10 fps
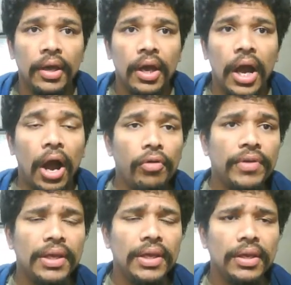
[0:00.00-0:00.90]
How
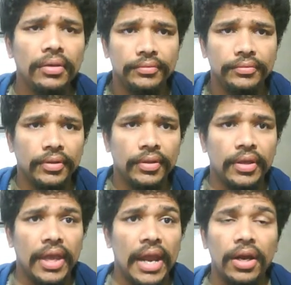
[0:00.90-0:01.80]
we
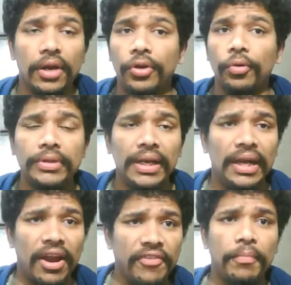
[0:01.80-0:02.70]
can control the
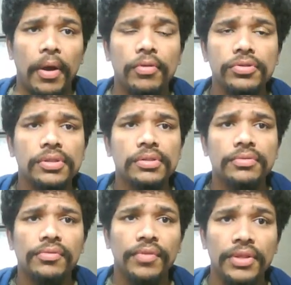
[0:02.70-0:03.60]
left mouse
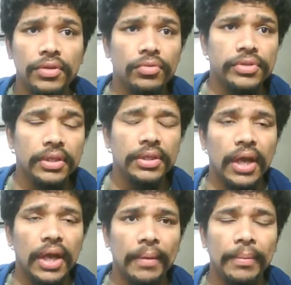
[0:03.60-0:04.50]
with using the
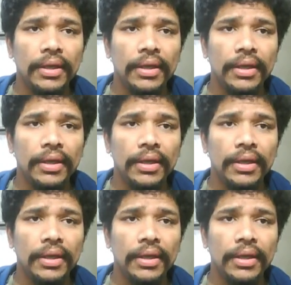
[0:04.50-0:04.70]
eye blink?